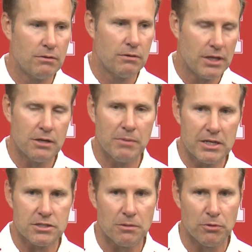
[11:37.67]
need to
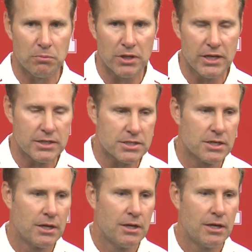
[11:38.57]
make simple plays
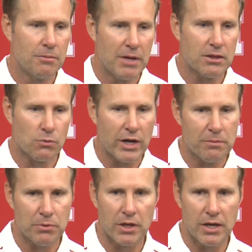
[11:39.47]
and make the
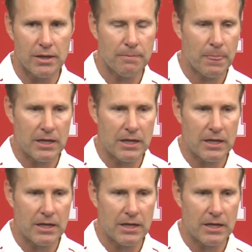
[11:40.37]
right play,